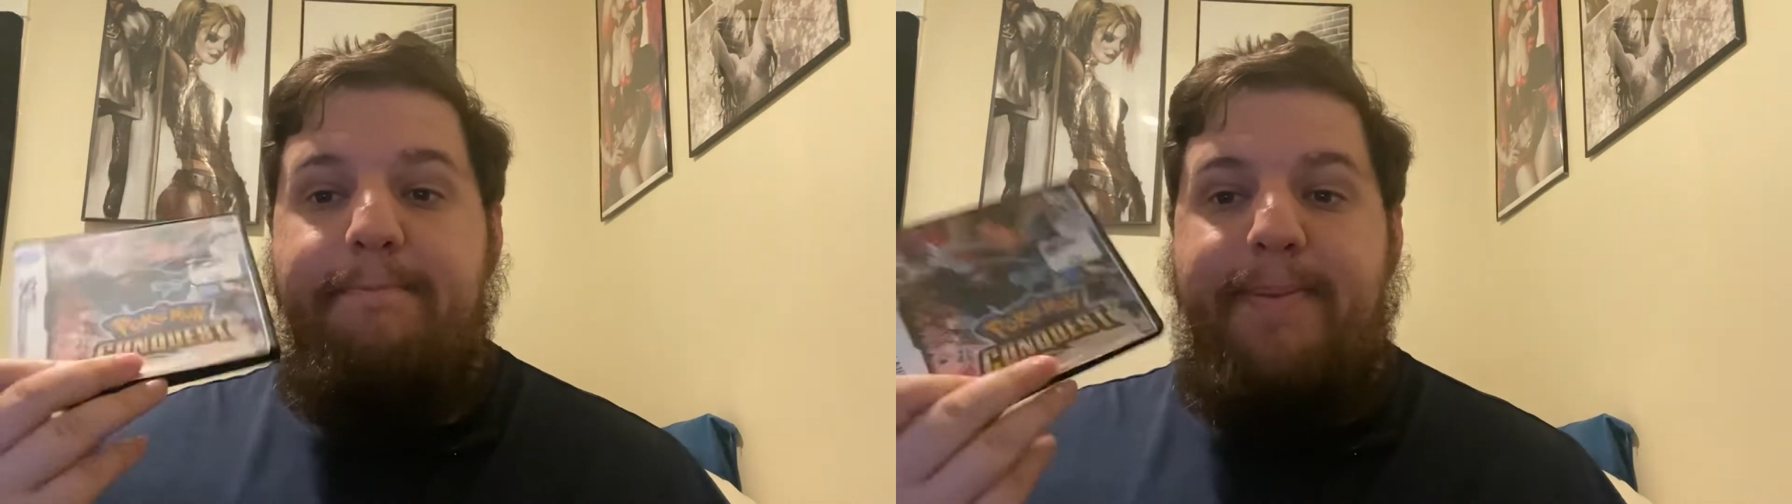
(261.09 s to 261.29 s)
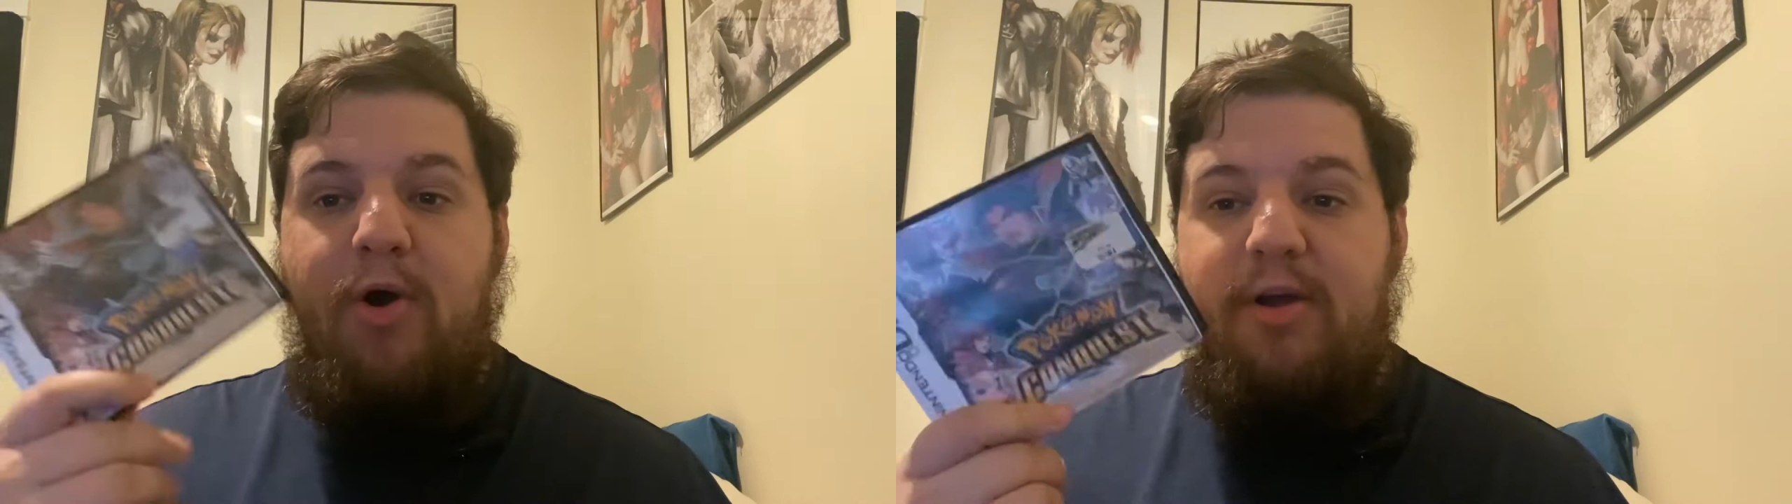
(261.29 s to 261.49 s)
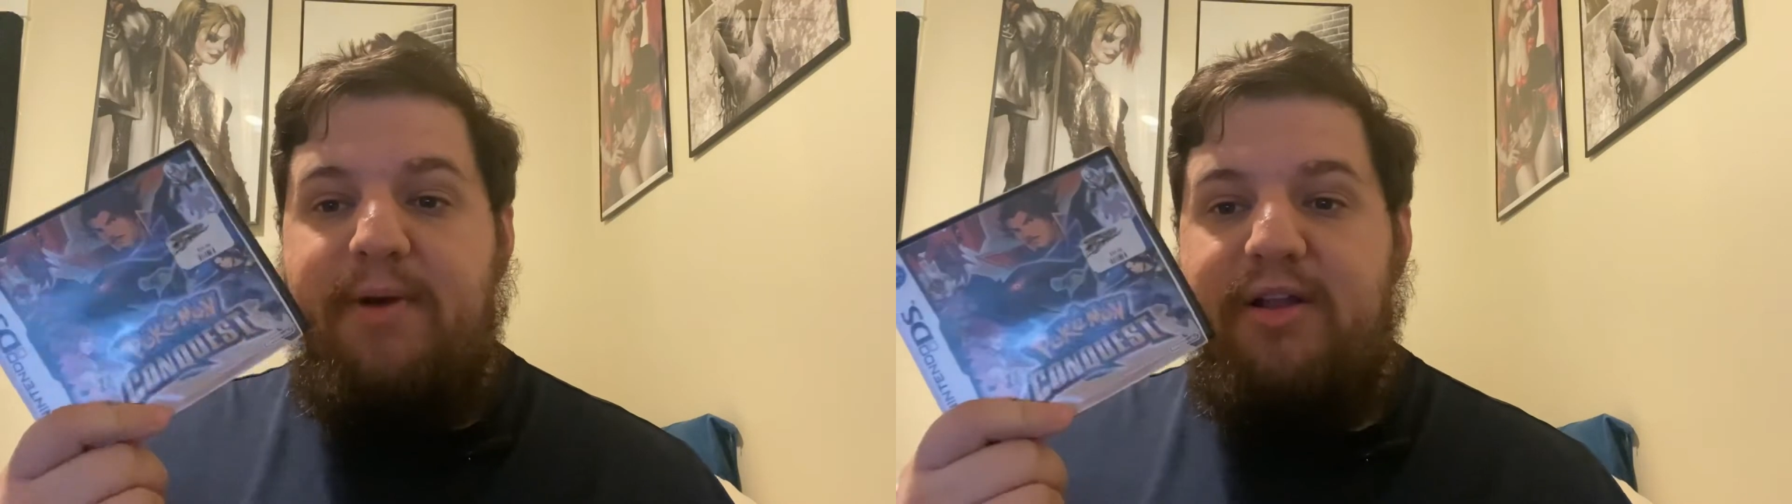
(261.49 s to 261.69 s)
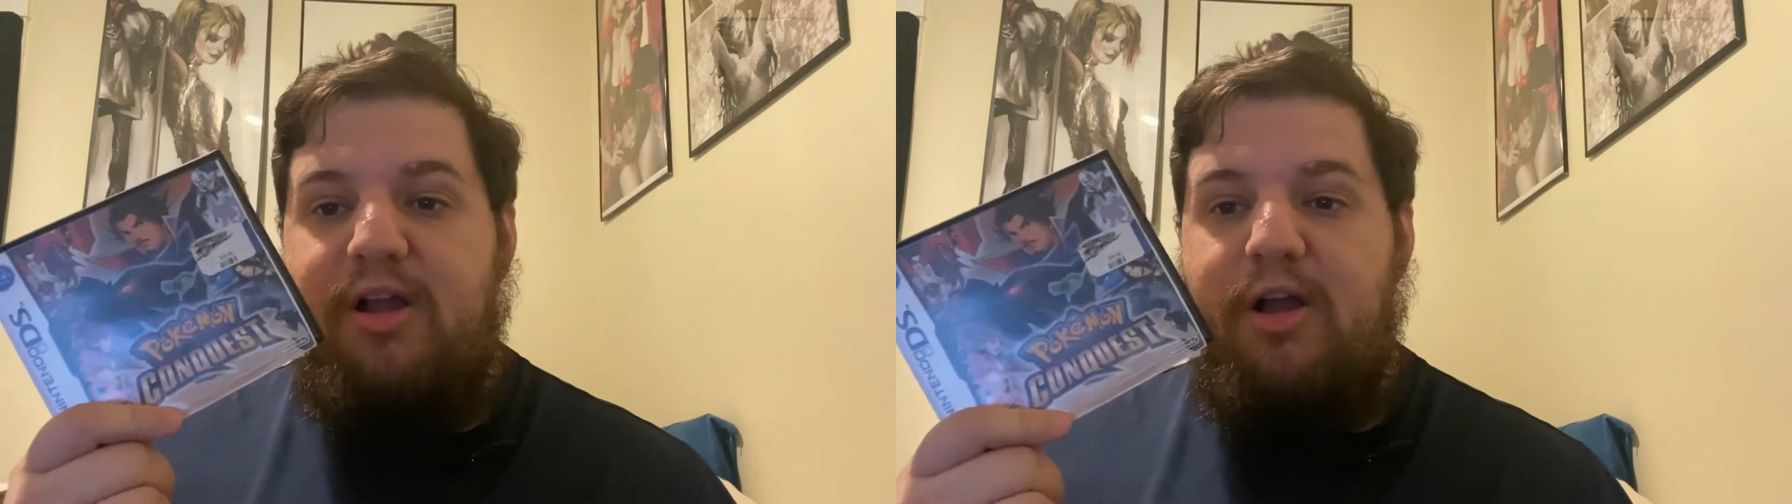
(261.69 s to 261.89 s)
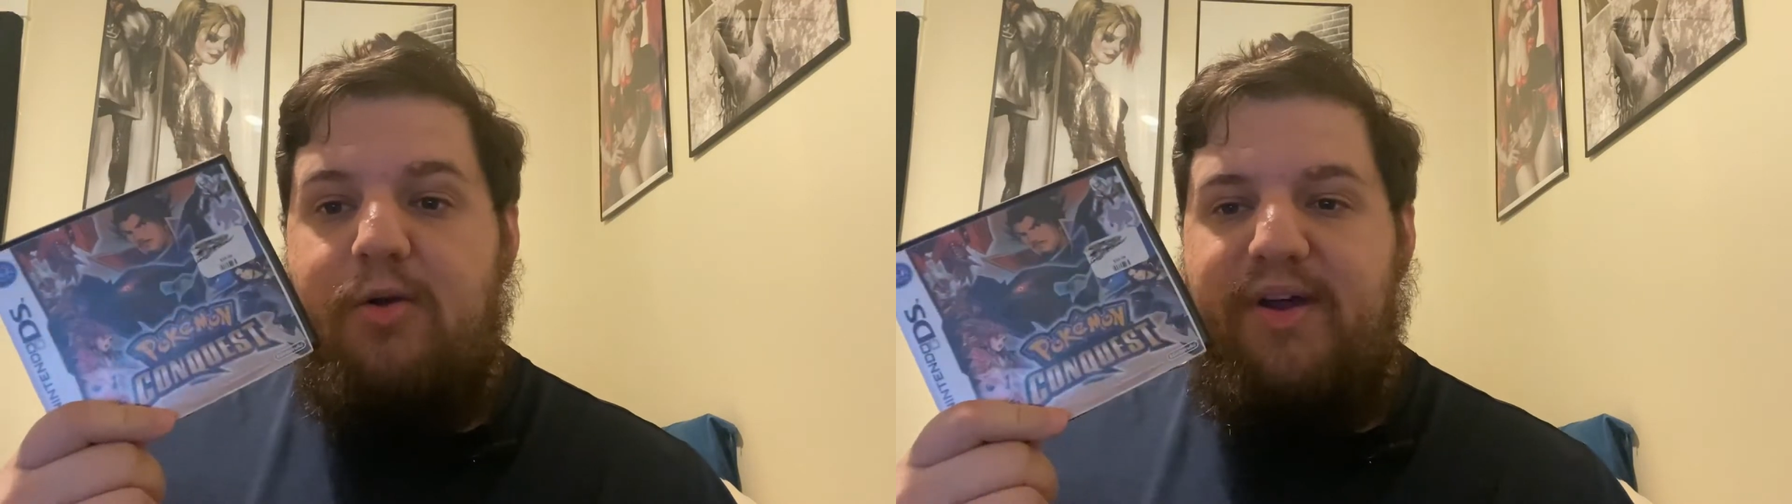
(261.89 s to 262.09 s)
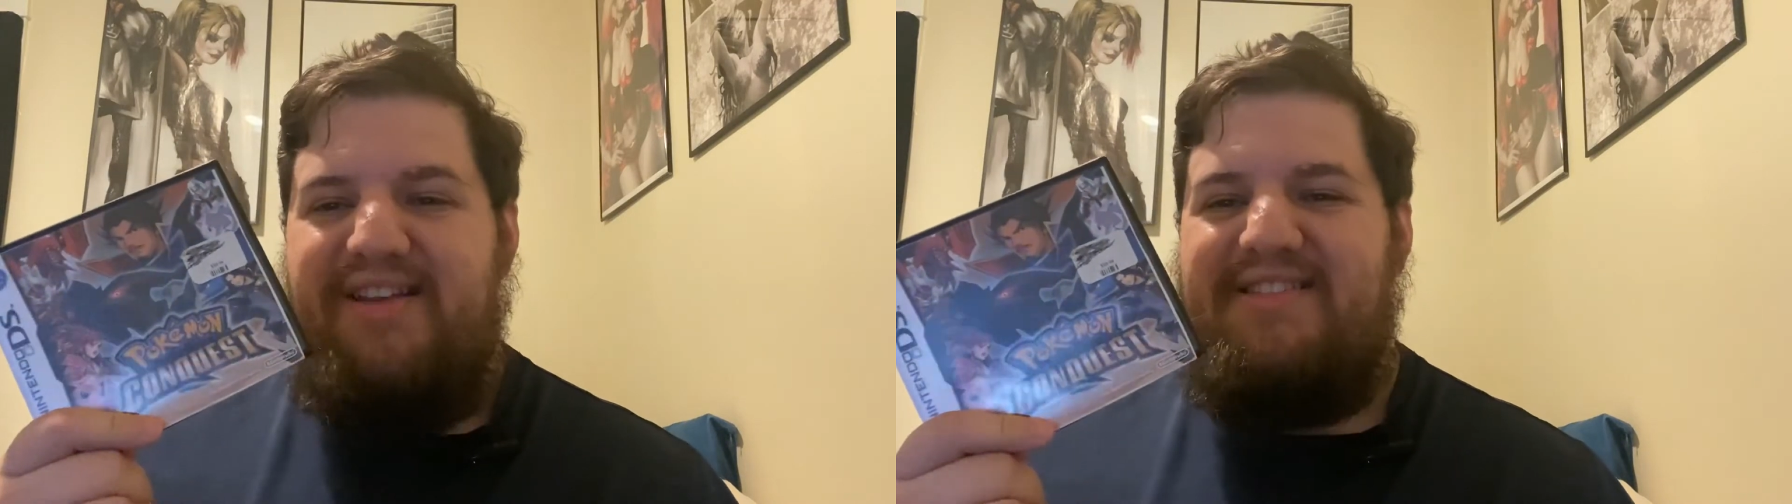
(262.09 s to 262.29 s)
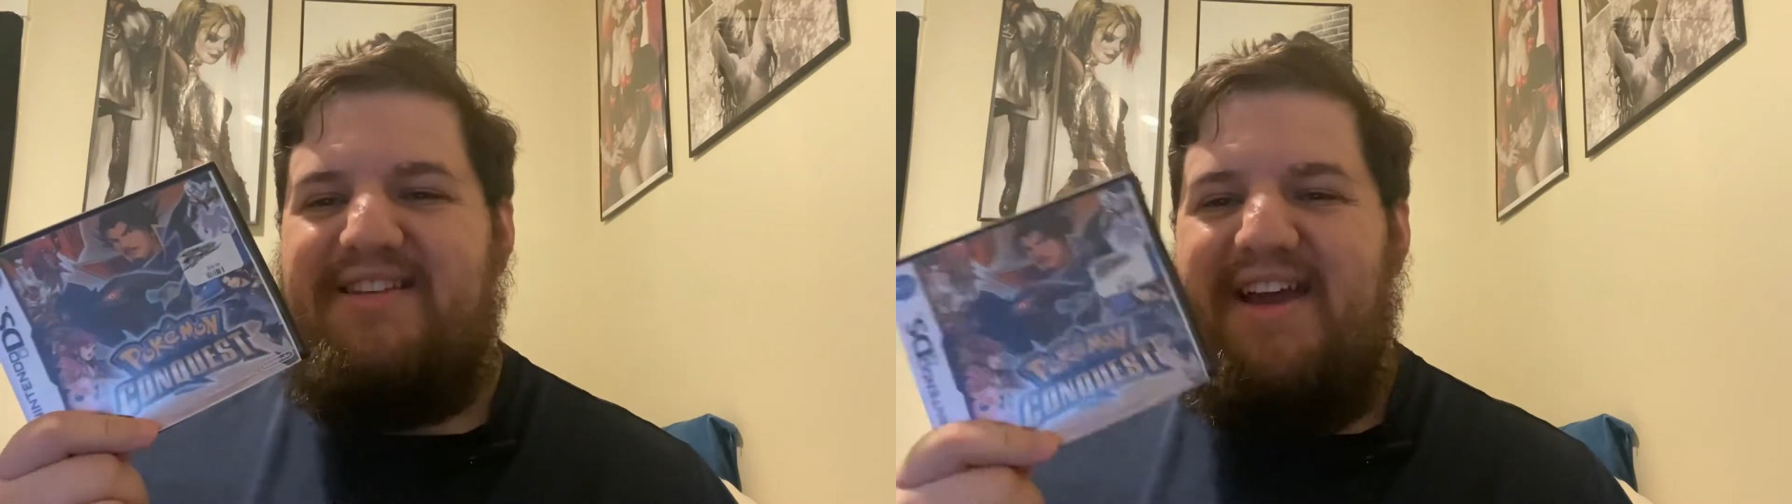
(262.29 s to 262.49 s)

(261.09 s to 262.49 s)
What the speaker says: Pokemon Conquest.